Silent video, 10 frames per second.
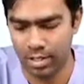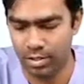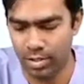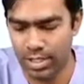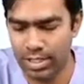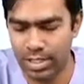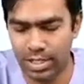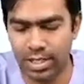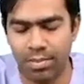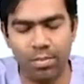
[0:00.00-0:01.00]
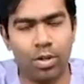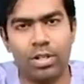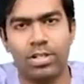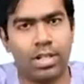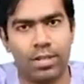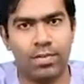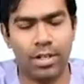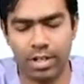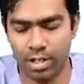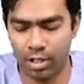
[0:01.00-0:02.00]
So these are the important
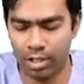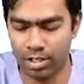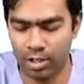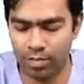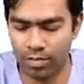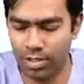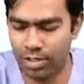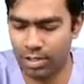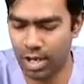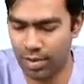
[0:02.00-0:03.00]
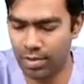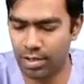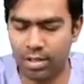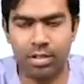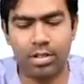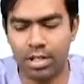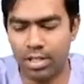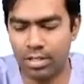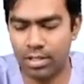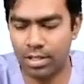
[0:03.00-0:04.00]
circumventricular organs, of which our
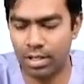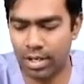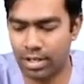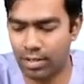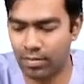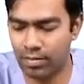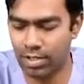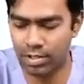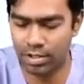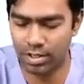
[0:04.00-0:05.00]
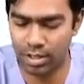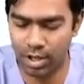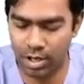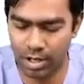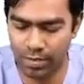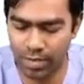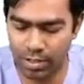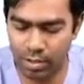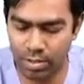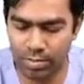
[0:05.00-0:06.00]
concern right now is on the organ
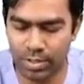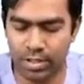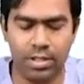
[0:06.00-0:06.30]
vasculosum and